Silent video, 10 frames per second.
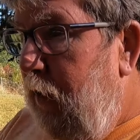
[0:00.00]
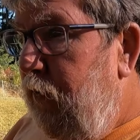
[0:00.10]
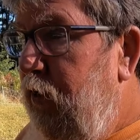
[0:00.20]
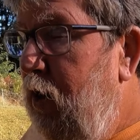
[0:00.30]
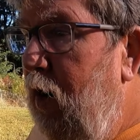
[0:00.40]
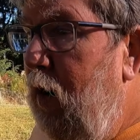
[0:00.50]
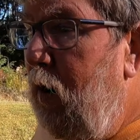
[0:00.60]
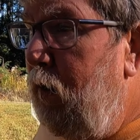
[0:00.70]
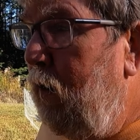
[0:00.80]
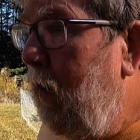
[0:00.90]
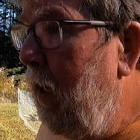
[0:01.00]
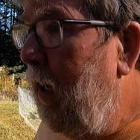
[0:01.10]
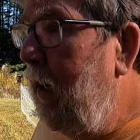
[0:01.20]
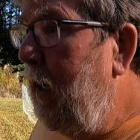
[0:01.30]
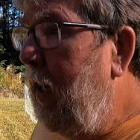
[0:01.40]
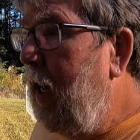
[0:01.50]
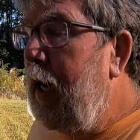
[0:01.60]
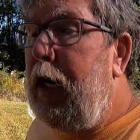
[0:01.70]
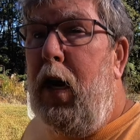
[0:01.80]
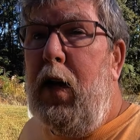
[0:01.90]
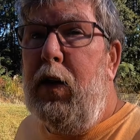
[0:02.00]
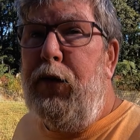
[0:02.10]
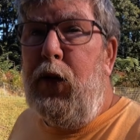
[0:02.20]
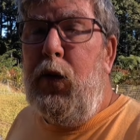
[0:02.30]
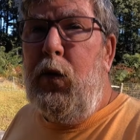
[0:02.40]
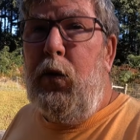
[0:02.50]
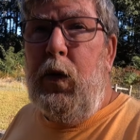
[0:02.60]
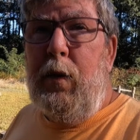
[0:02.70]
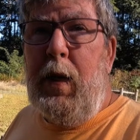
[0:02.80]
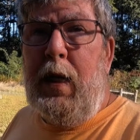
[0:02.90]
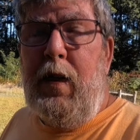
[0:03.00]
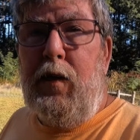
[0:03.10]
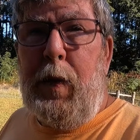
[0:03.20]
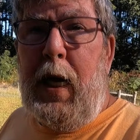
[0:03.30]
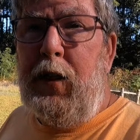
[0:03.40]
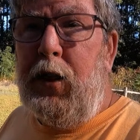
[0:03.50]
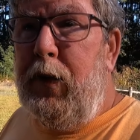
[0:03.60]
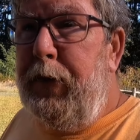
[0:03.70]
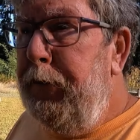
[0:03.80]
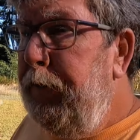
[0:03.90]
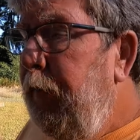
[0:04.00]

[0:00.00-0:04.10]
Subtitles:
So I got on the phone with my dispatcher,